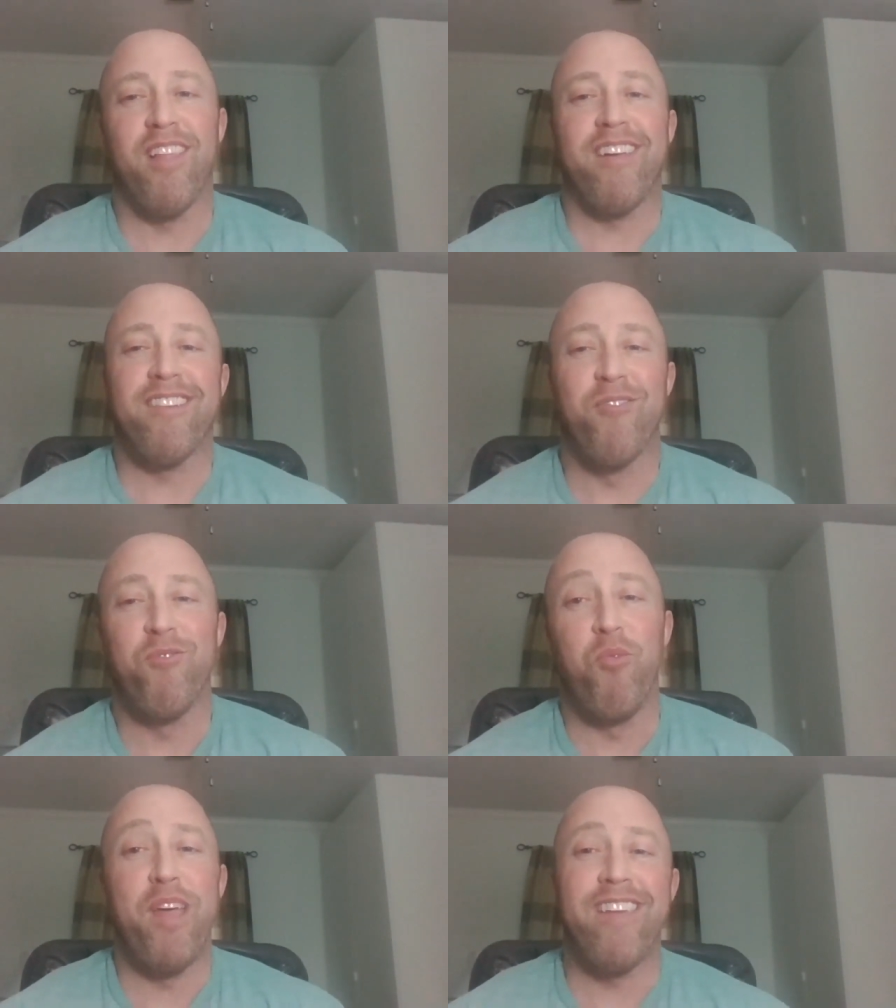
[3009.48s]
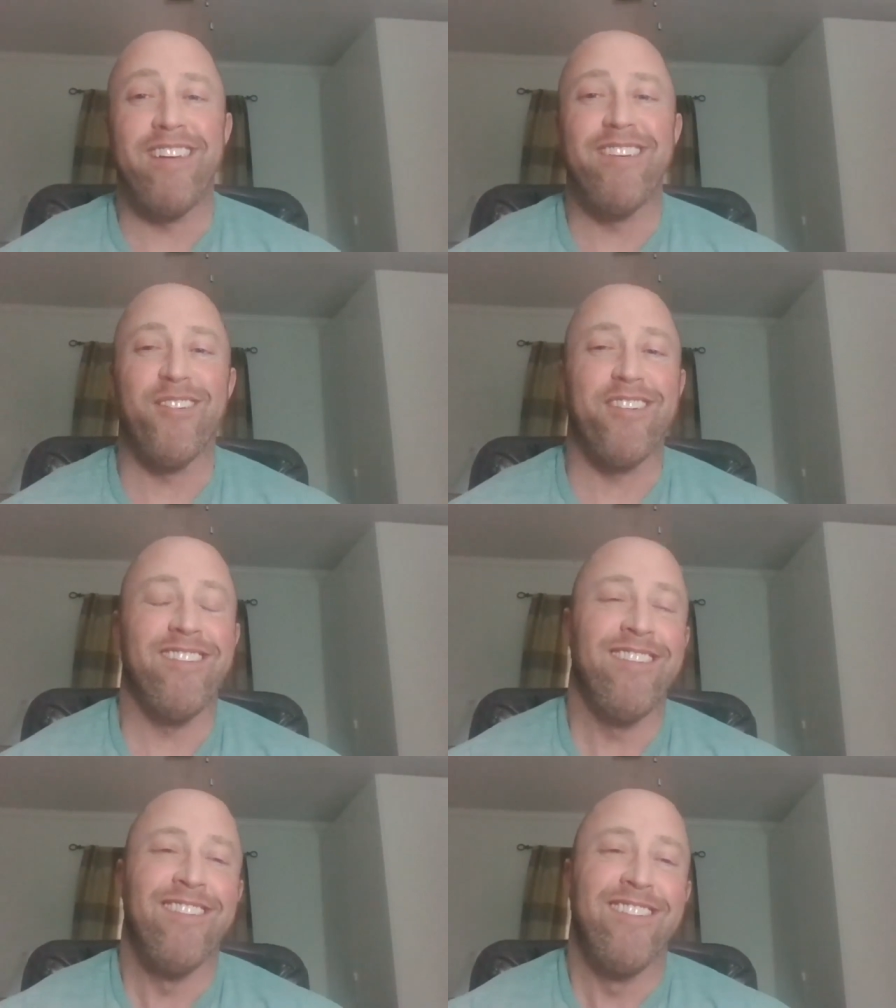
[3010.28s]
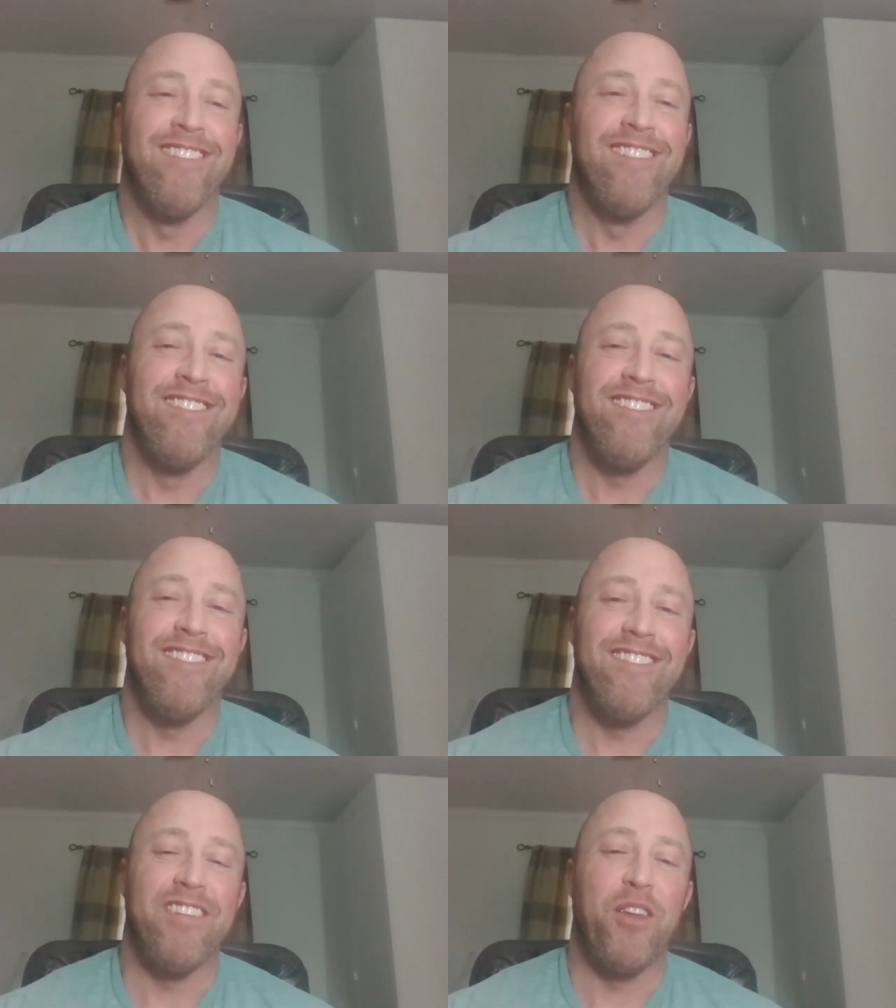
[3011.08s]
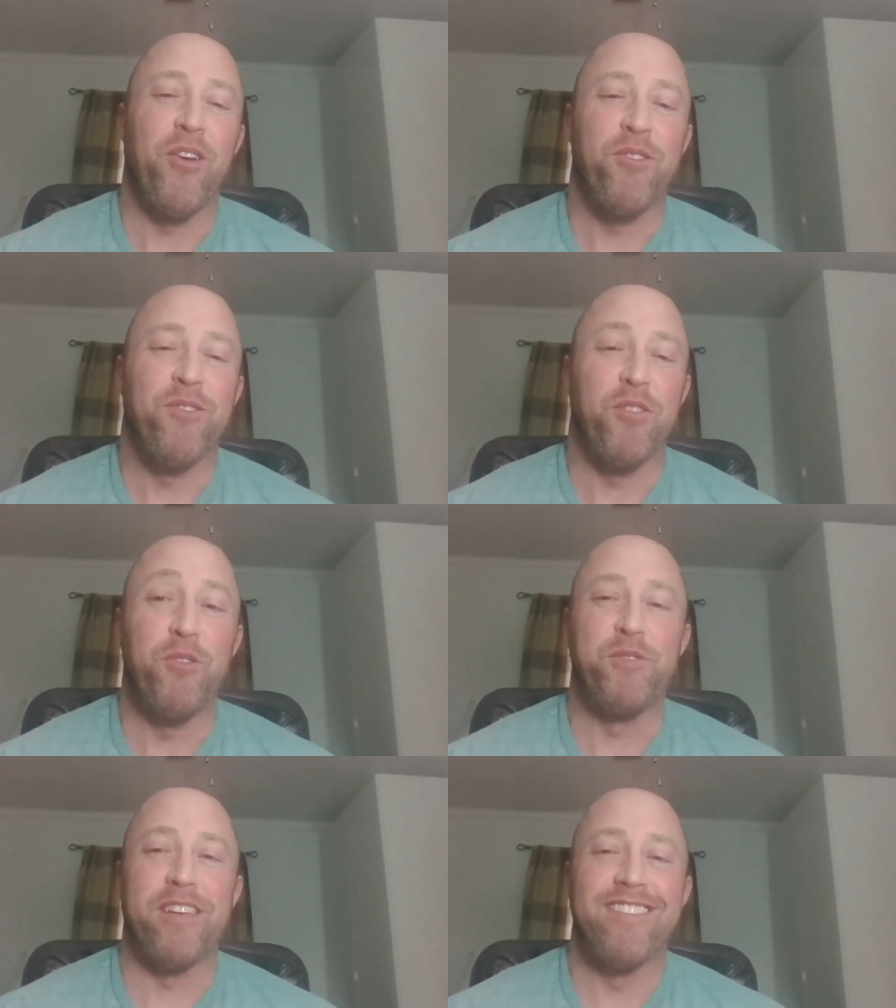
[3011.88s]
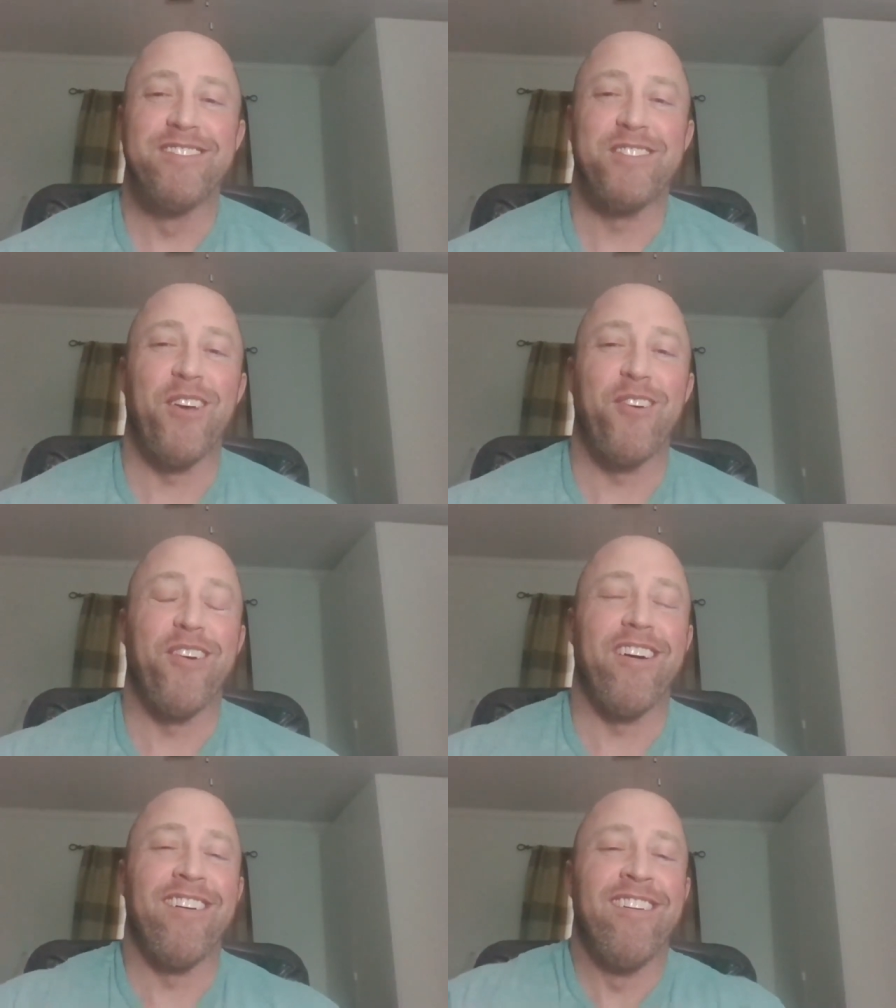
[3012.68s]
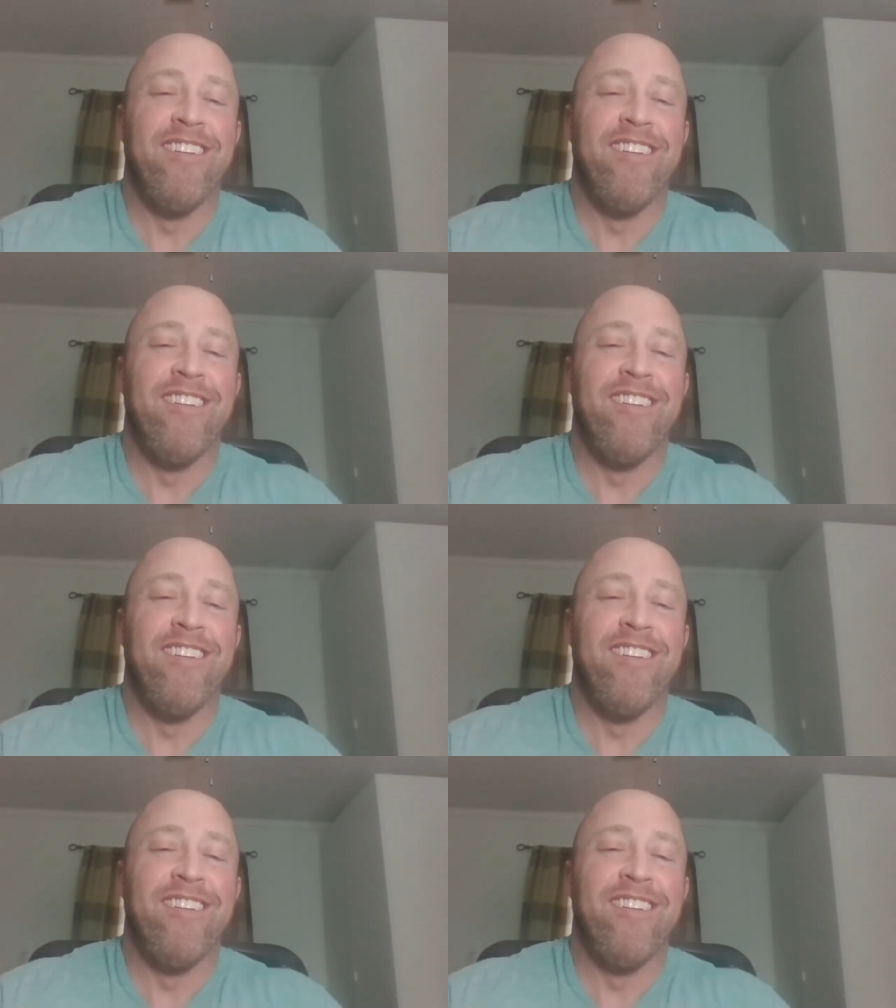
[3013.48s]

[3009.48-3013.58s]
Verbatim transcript: like winning or, you know, losing. So, uh,